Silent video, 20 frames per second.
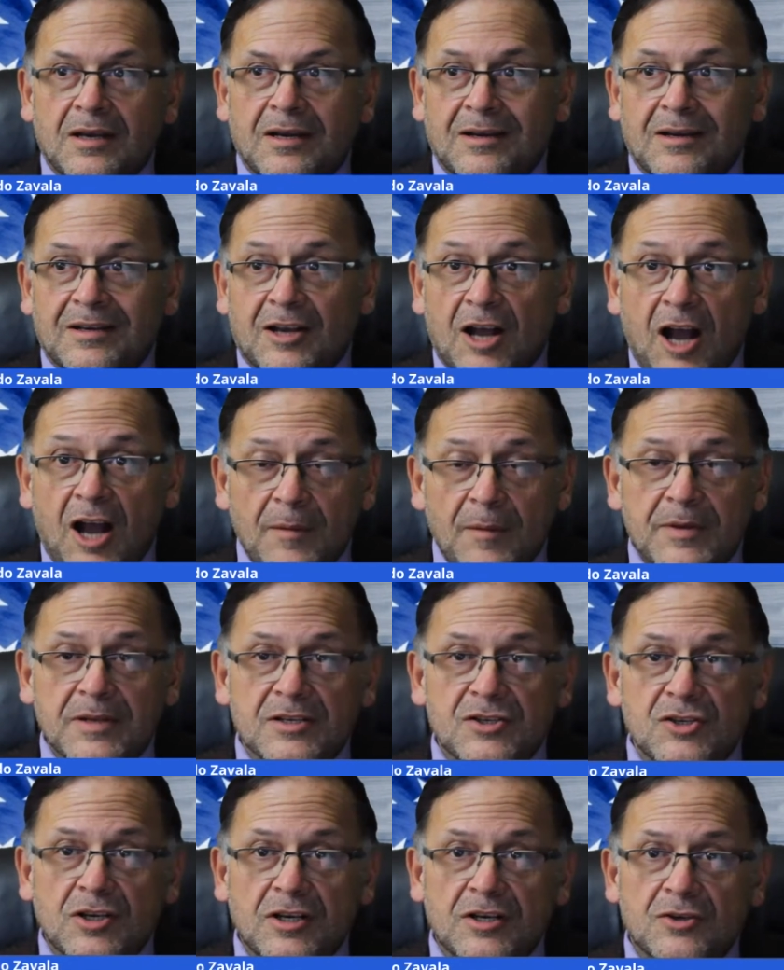
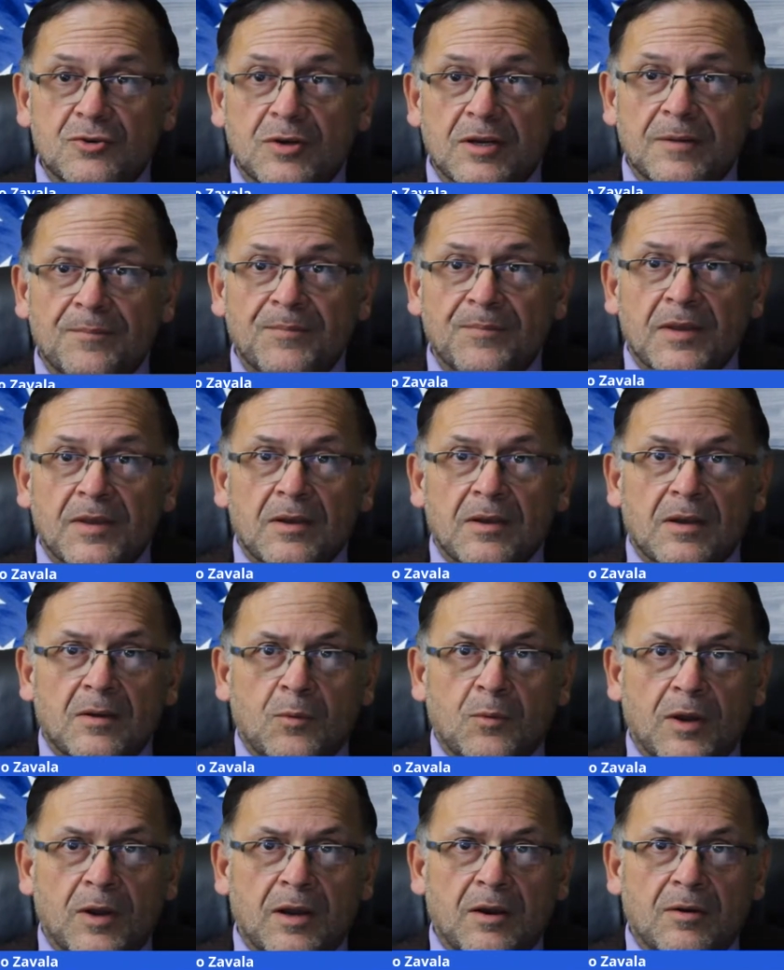communist country,
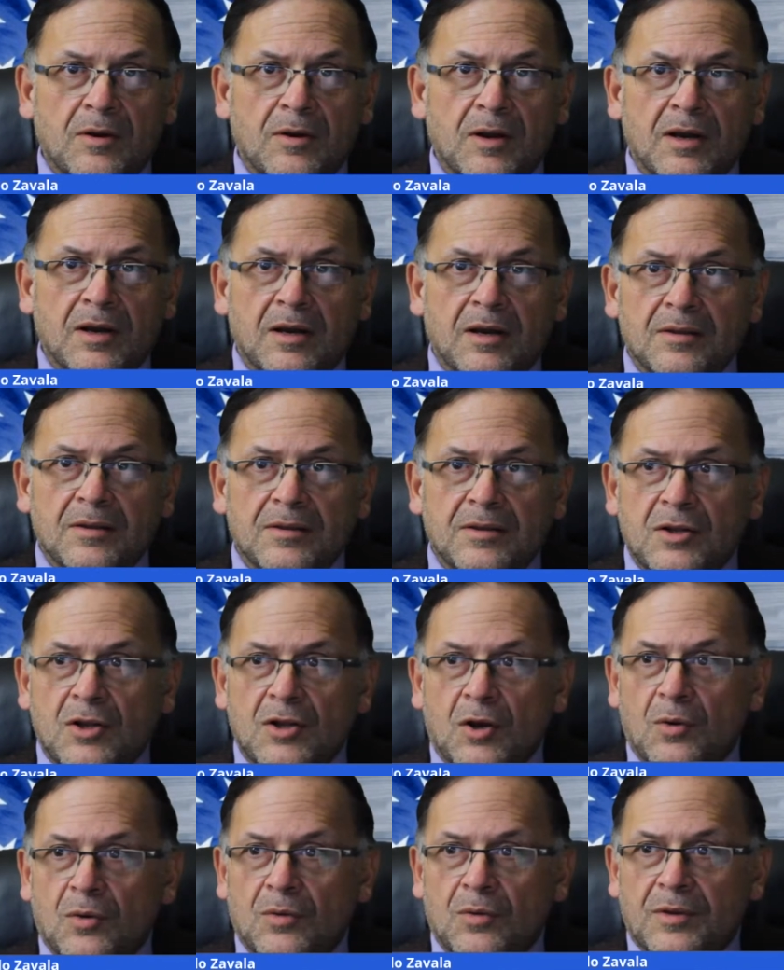where,
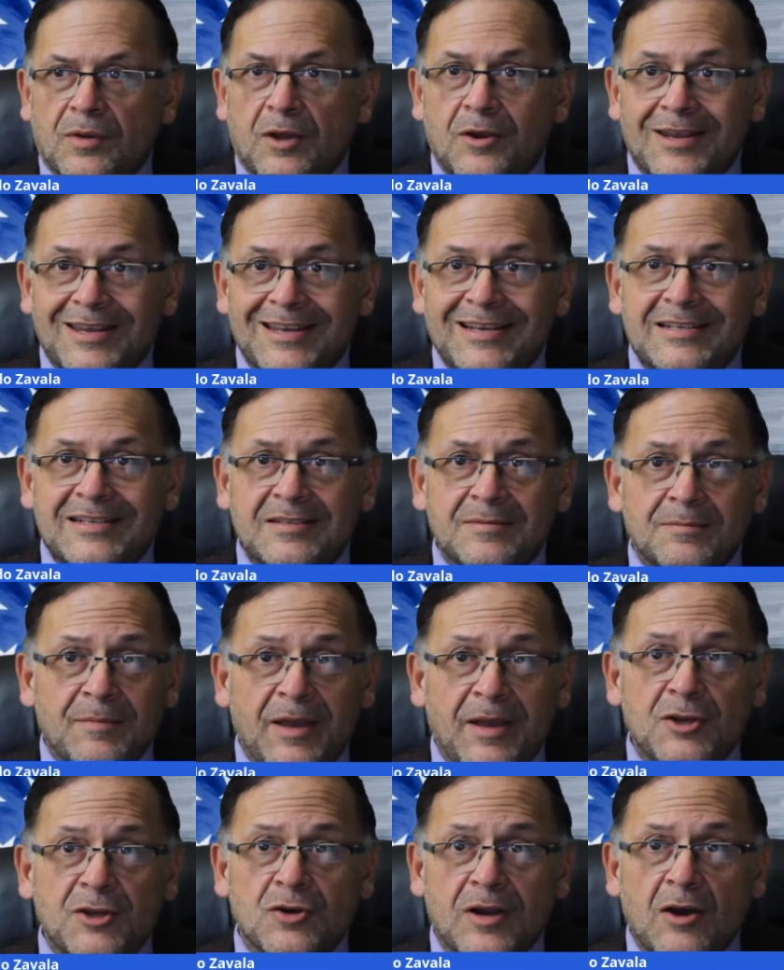there is
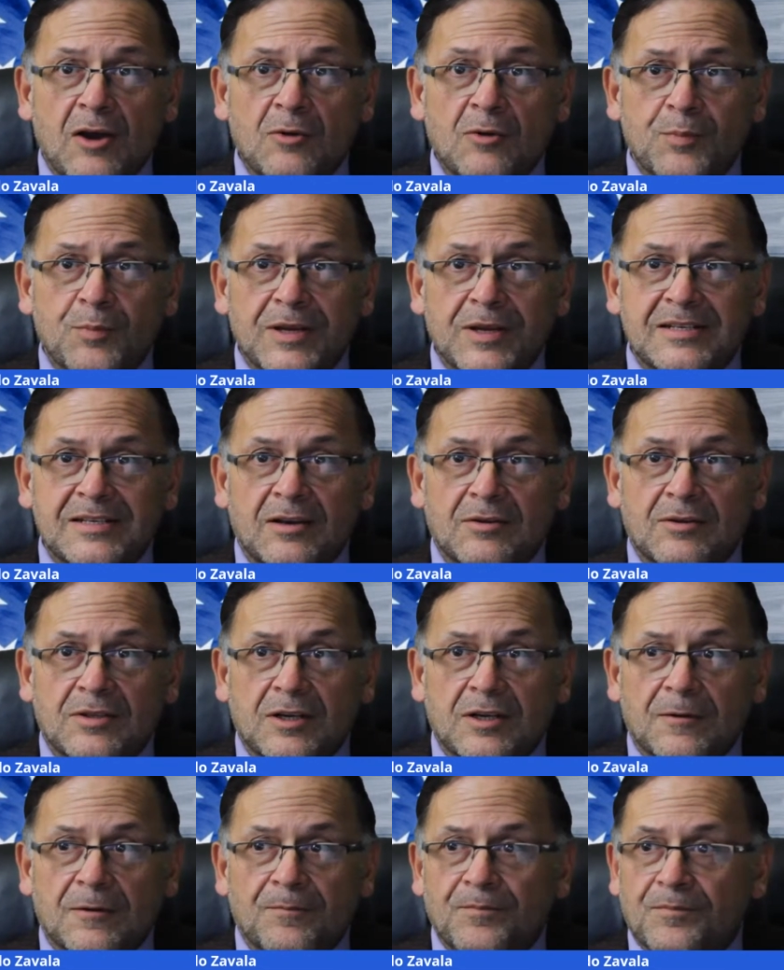major outbreaks out
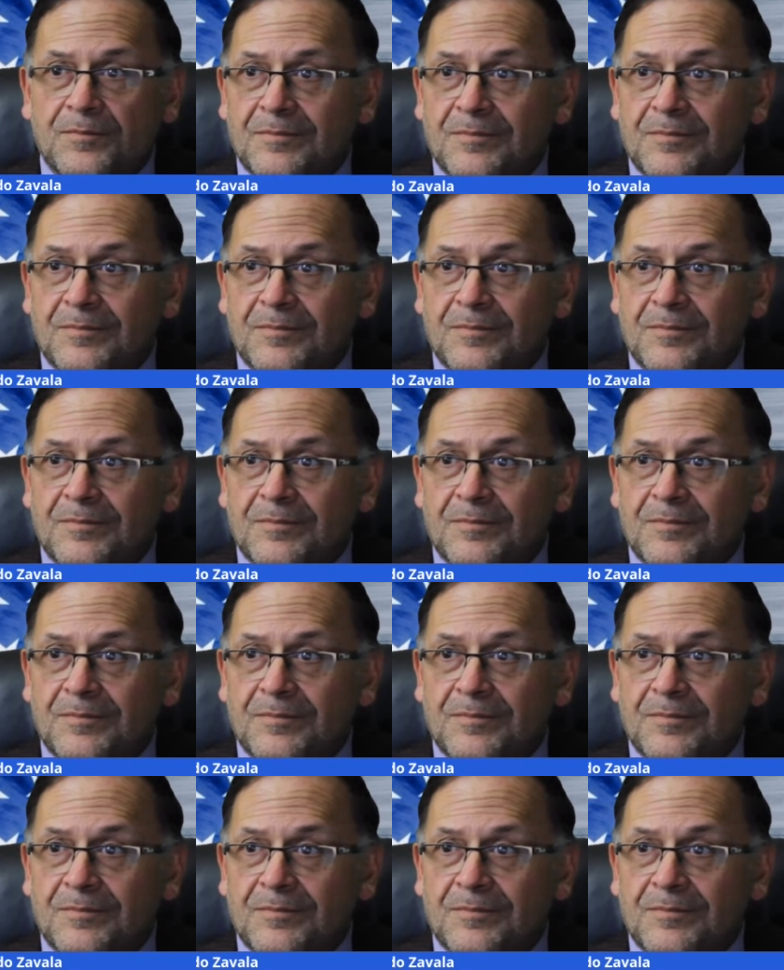there.